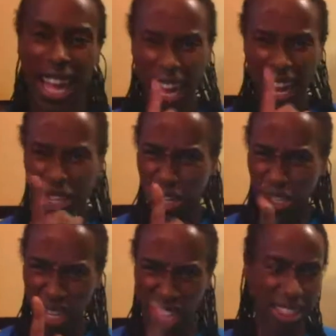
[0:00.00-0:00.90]
I know you
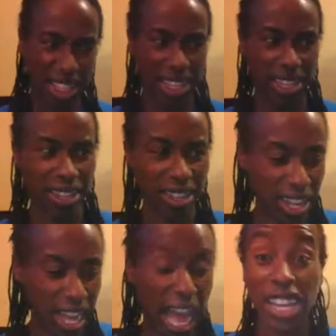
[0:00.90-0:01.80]
got that.
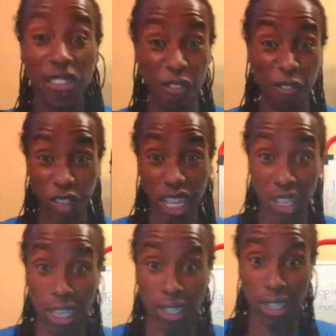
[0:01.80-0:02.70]
I can feel
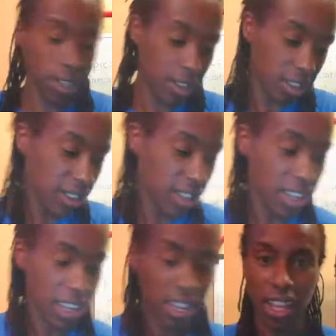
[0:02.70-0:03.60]
it.
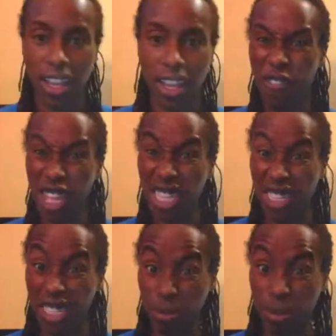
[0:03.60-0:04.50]
Feel it
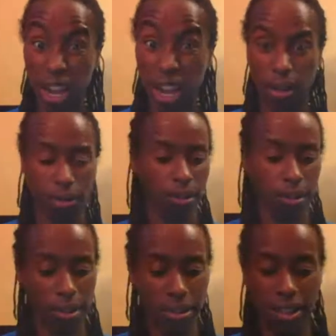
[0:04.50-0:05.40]
deep down.
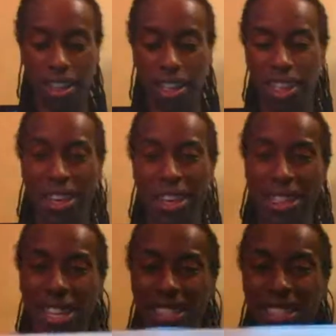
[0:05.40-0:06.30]
The
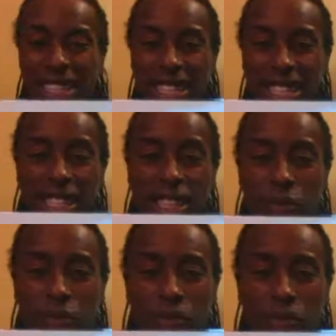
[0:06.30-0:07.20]
next sentence.
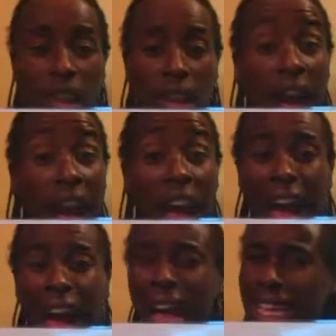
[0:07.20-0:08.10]

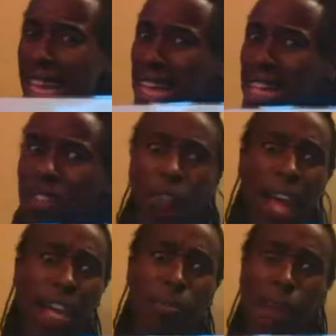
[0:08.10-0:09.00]
I can't
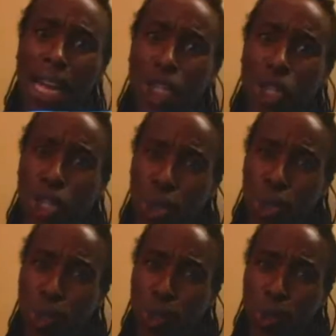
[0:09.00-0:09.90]
find my
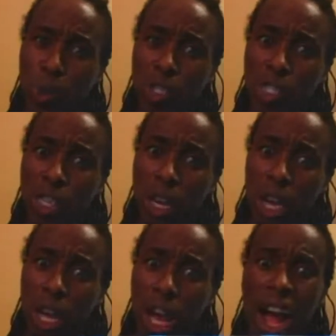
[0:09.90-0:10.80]
shoes.
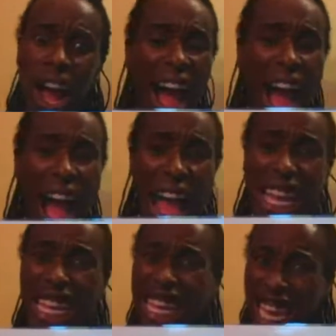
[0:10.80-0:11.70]

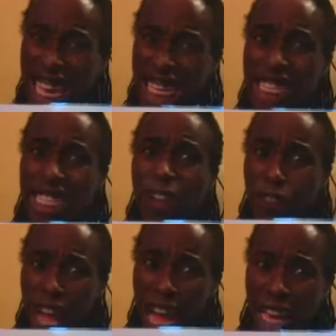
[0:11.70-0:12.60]
I can't
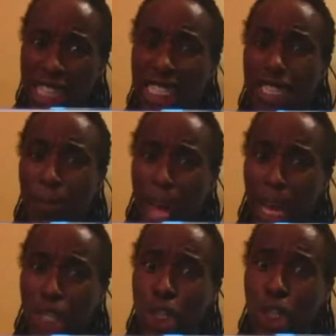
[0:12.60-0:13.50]
find my
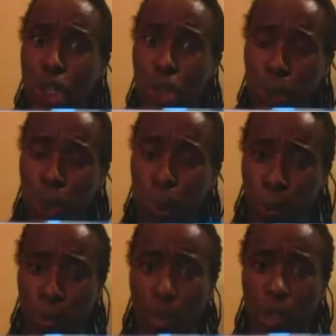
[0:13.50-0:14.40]

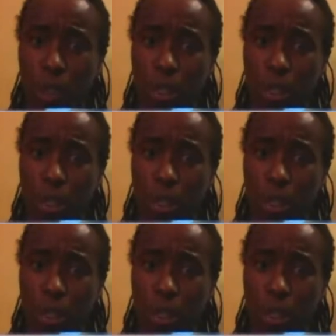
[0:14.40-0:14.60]
shoes.